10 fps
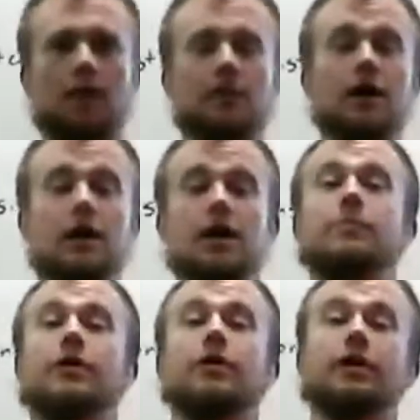It'd be
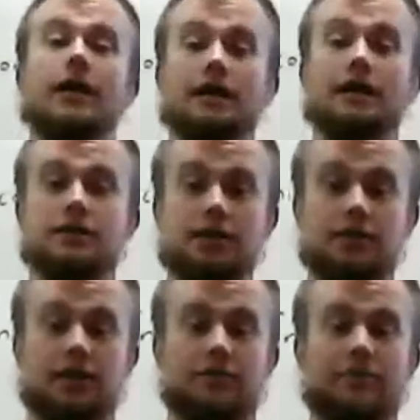really inconsistent
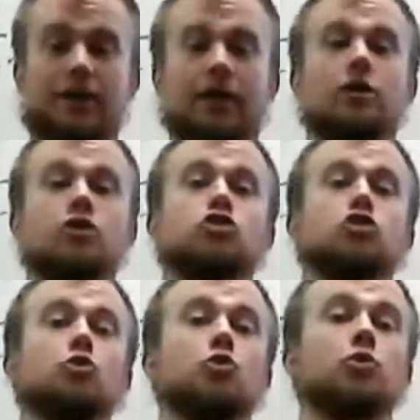of me
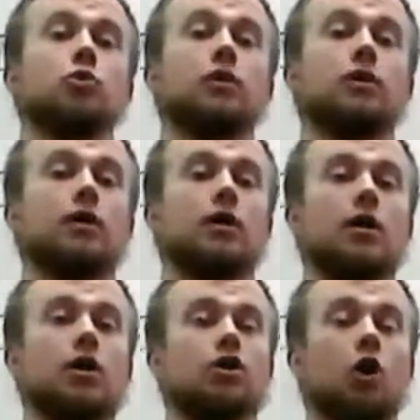to
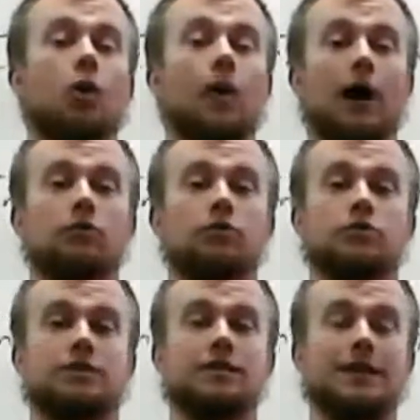go out,
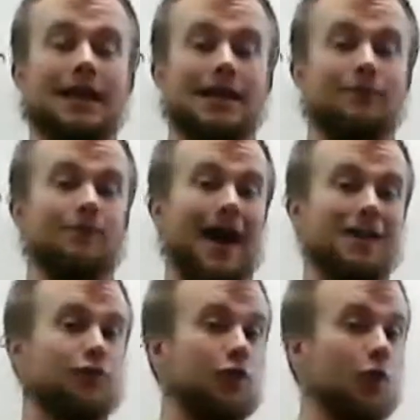eat
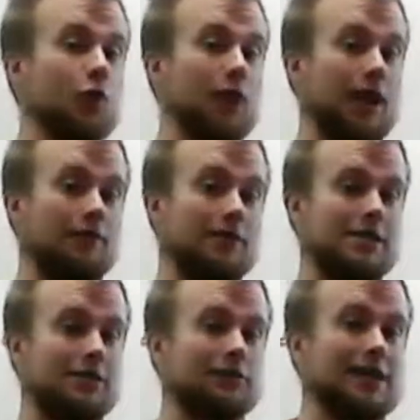fast food every
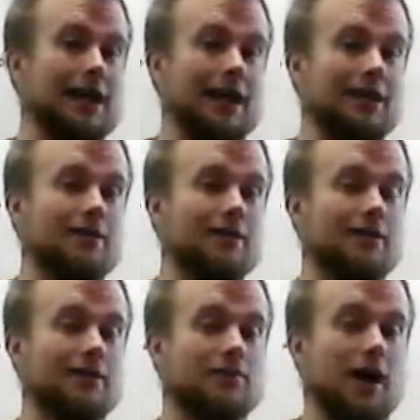single day,
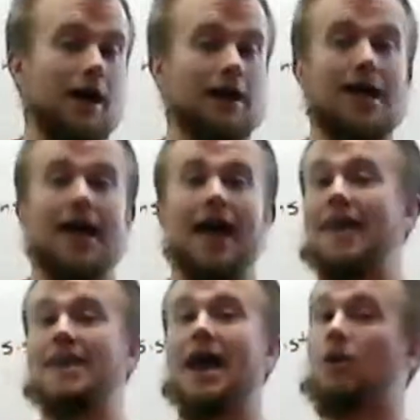right?
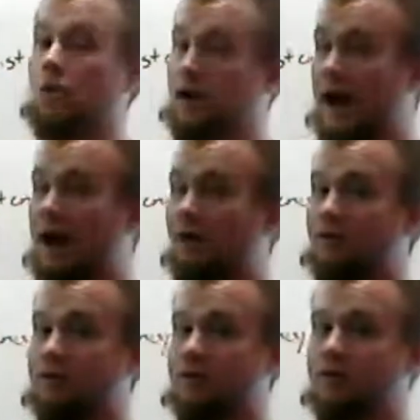And not work
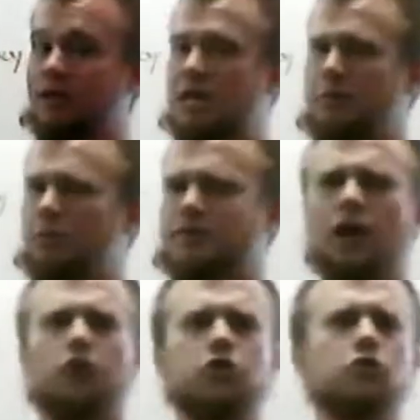out, but
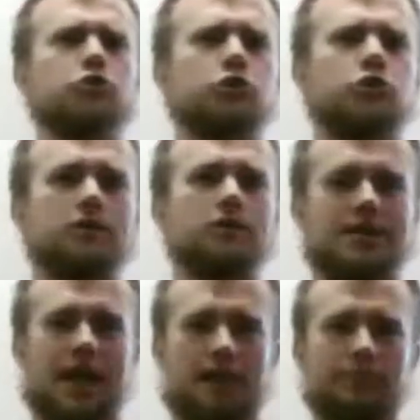tell you to do the same,